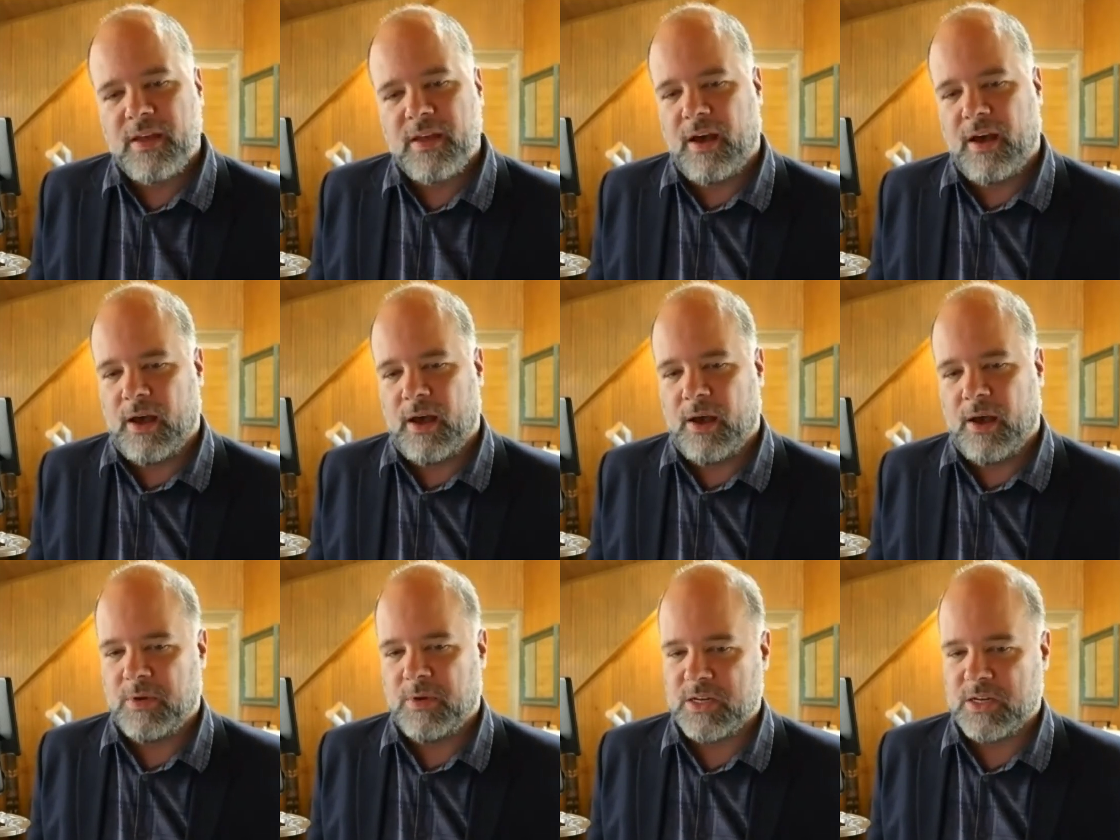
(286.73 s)

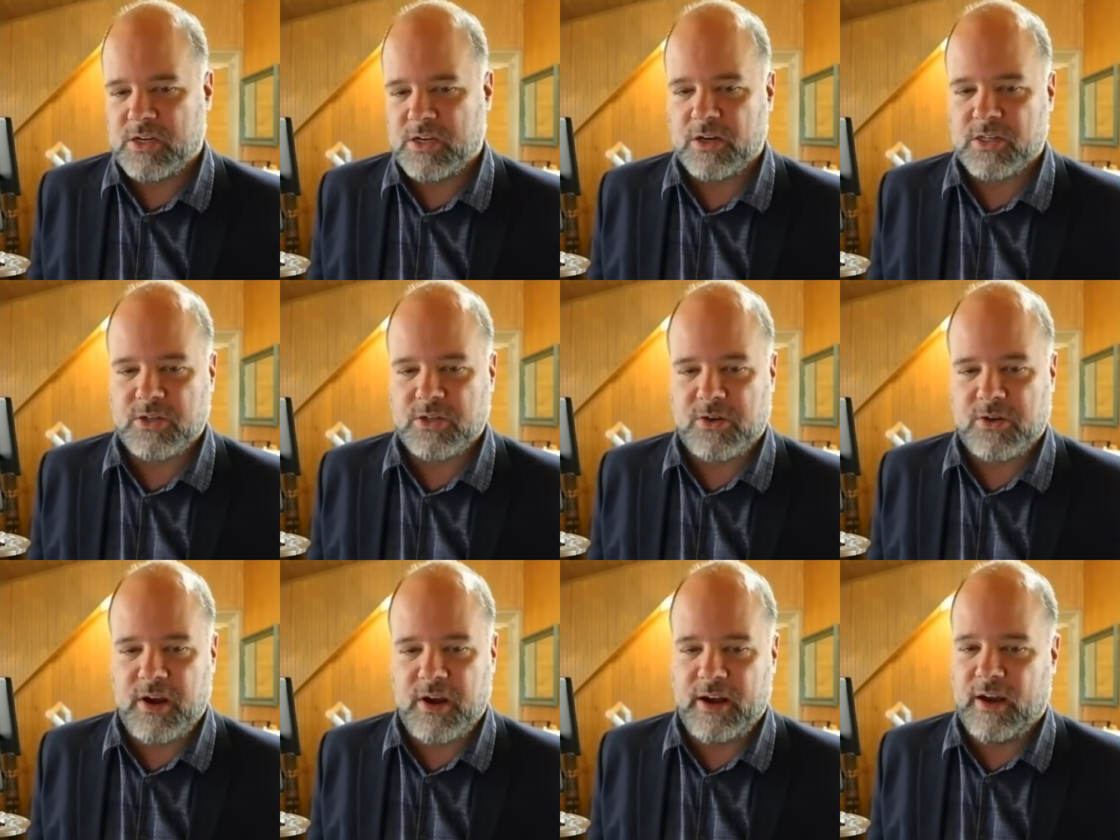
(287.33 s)
when it starts
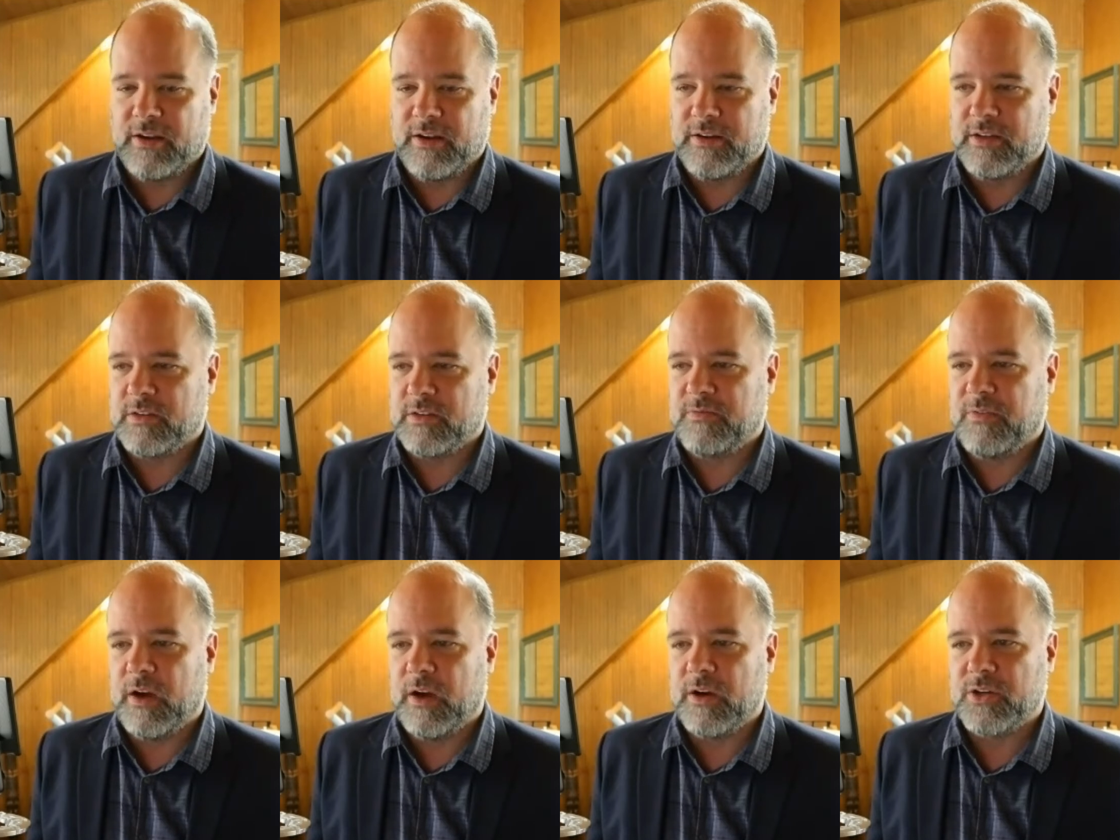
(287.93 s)
creating a lot of
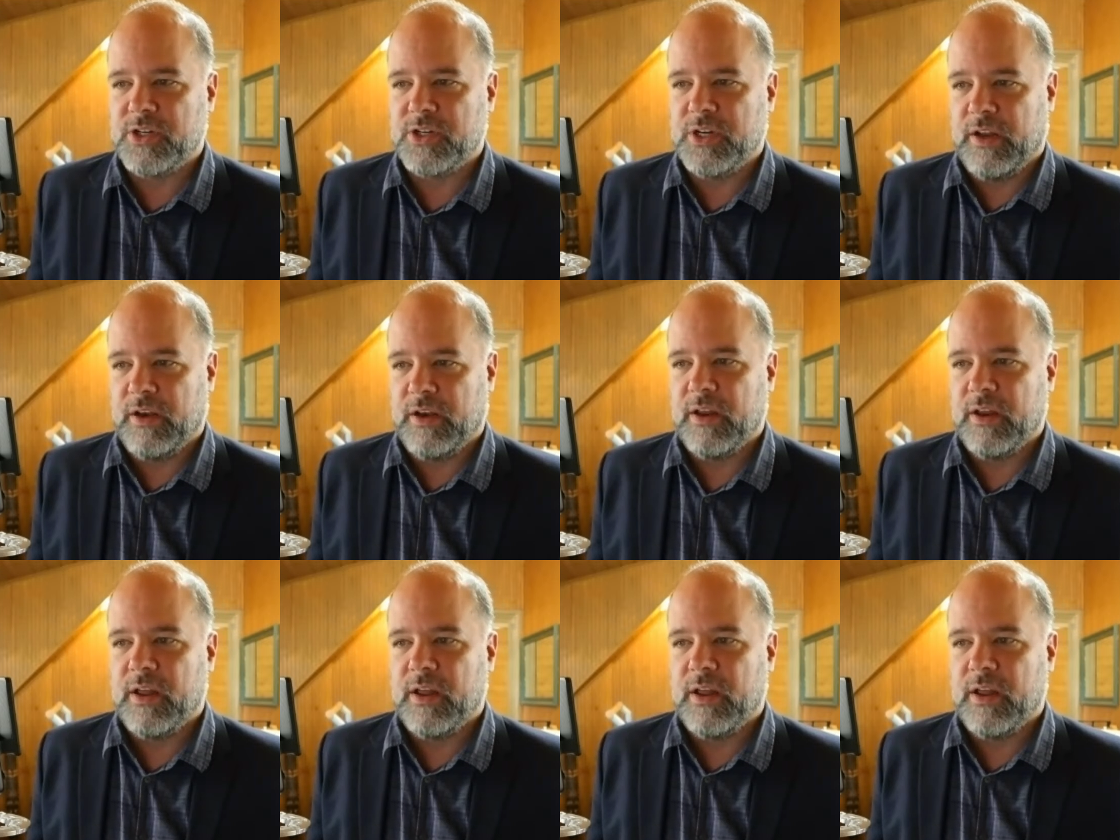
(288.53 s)
dysfunction.